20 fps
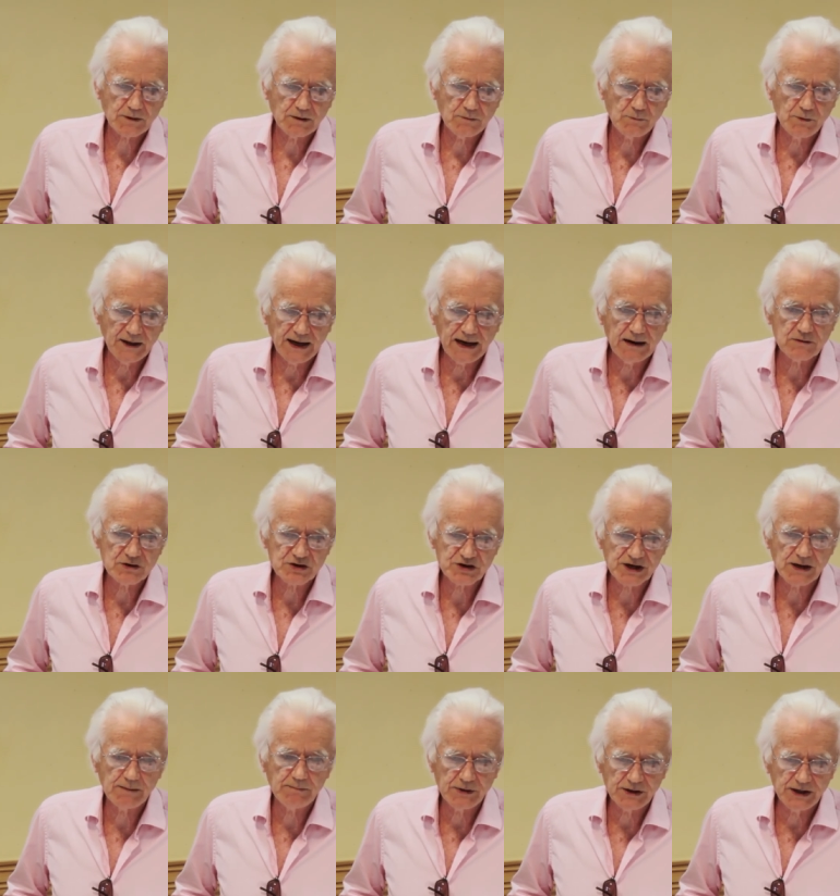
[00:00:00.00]
without
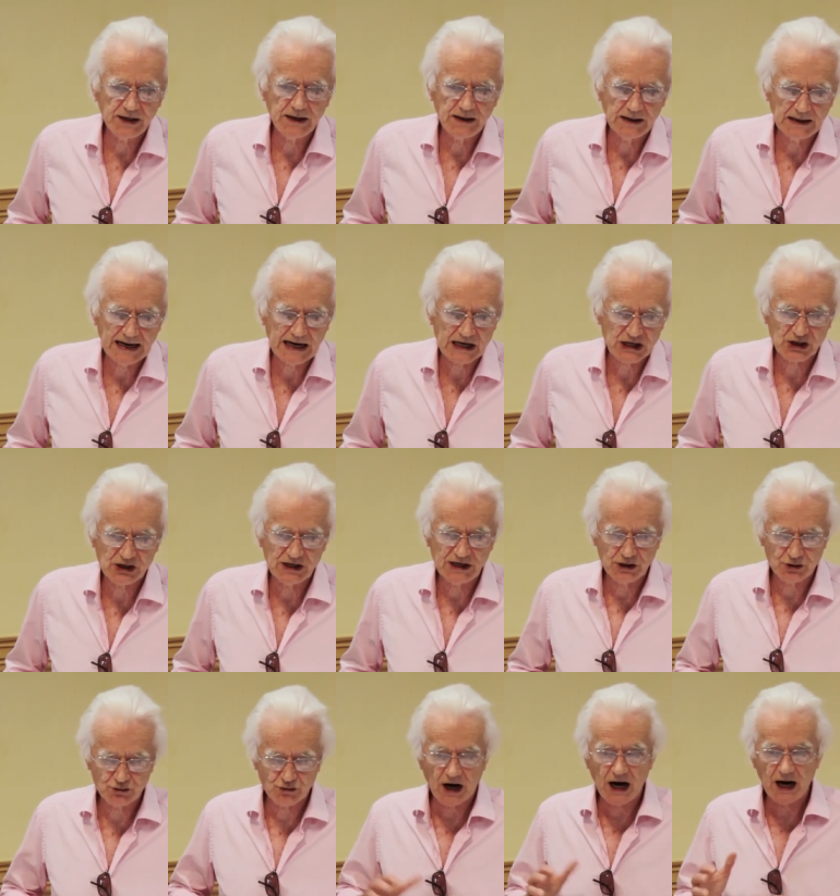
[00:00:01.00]
somebody actually
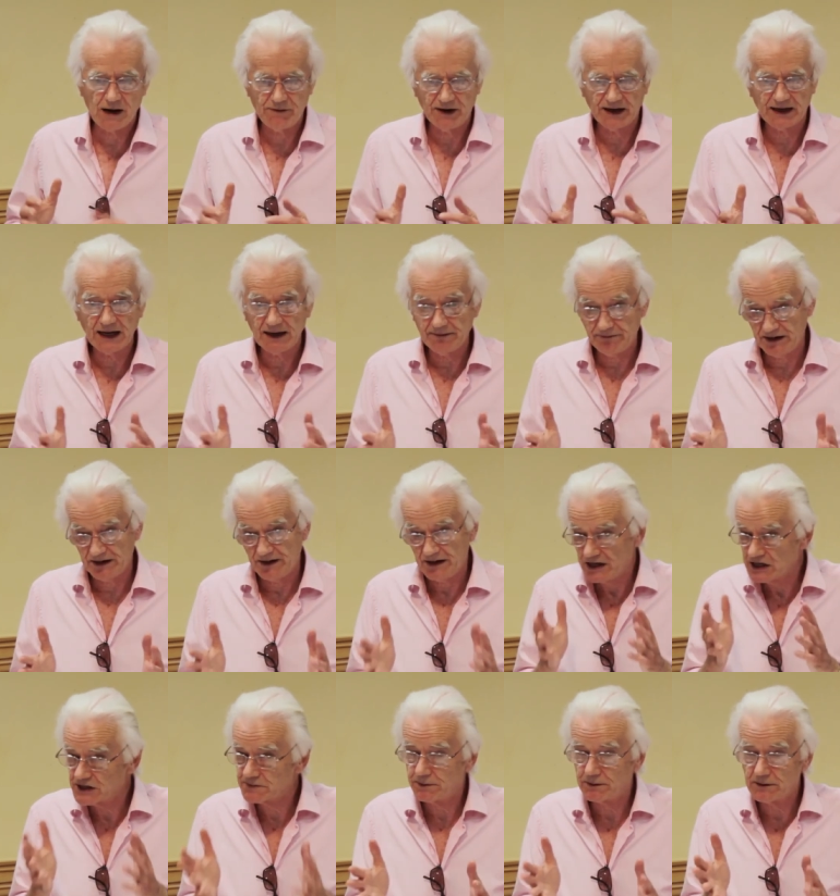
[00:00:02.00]
driving, having the
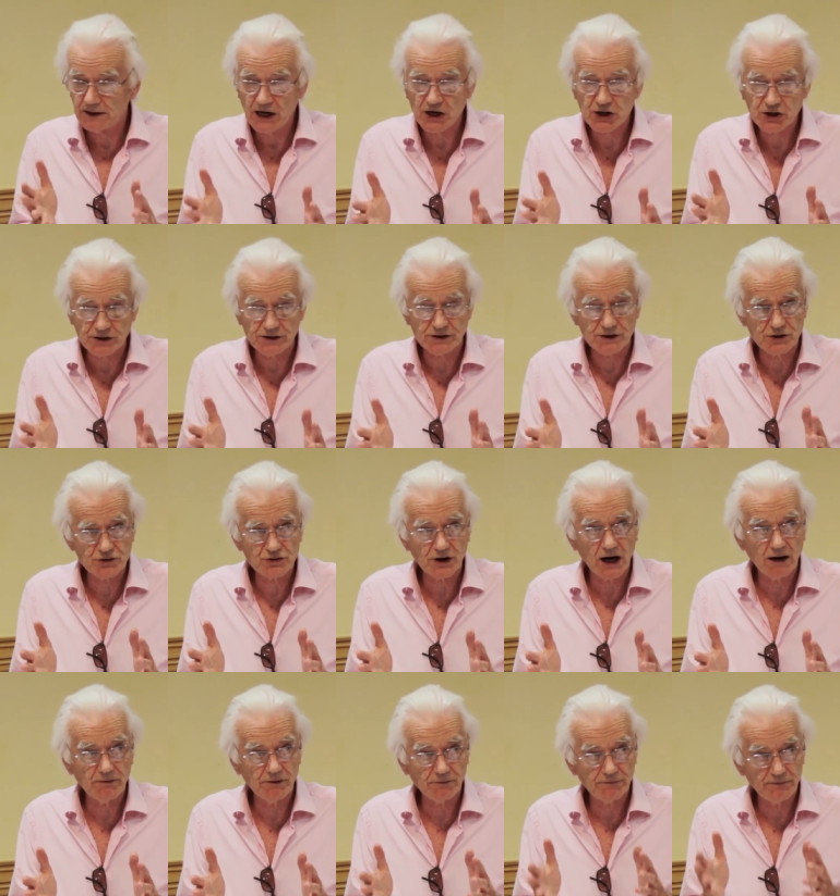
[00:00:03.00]
inspiration to
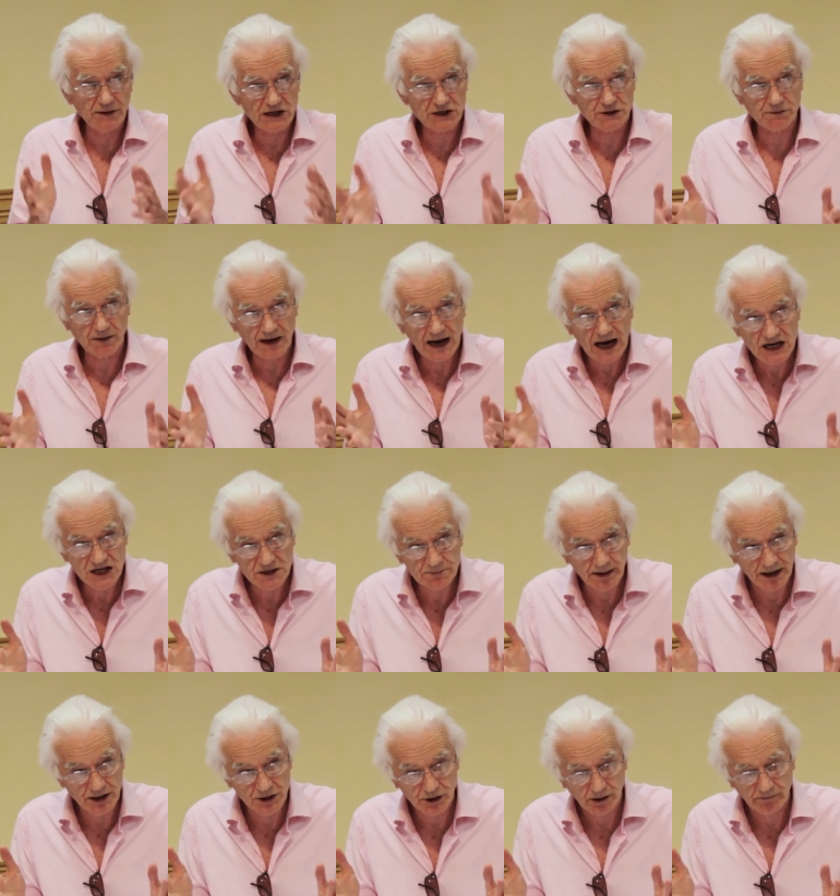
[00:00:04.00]
drive the festival
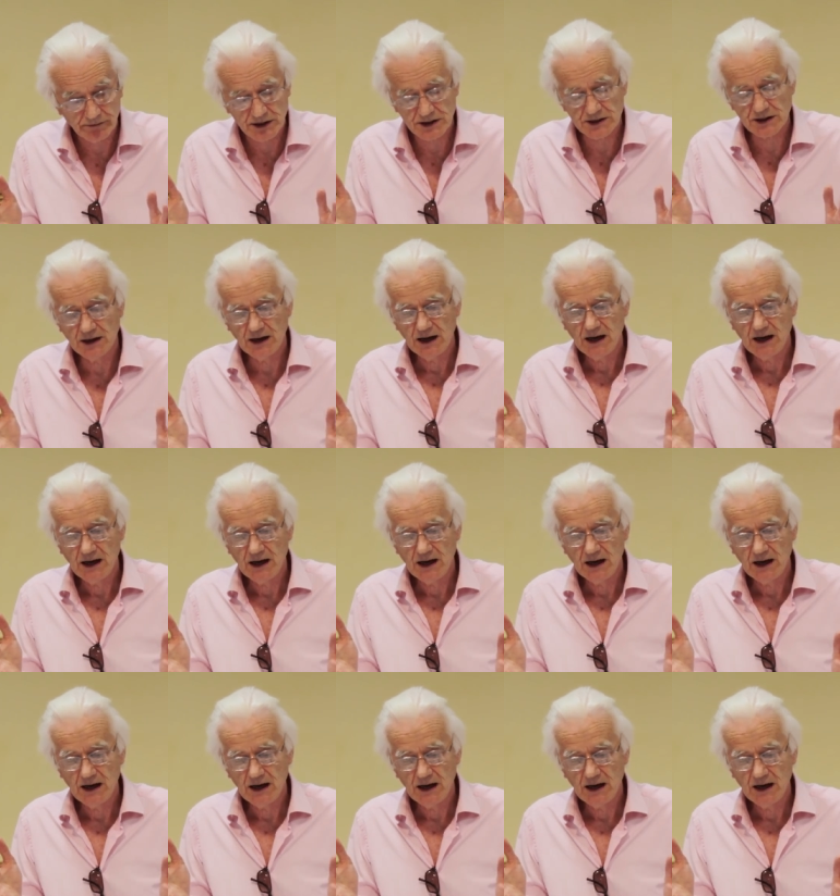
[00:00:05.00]
aspect of it,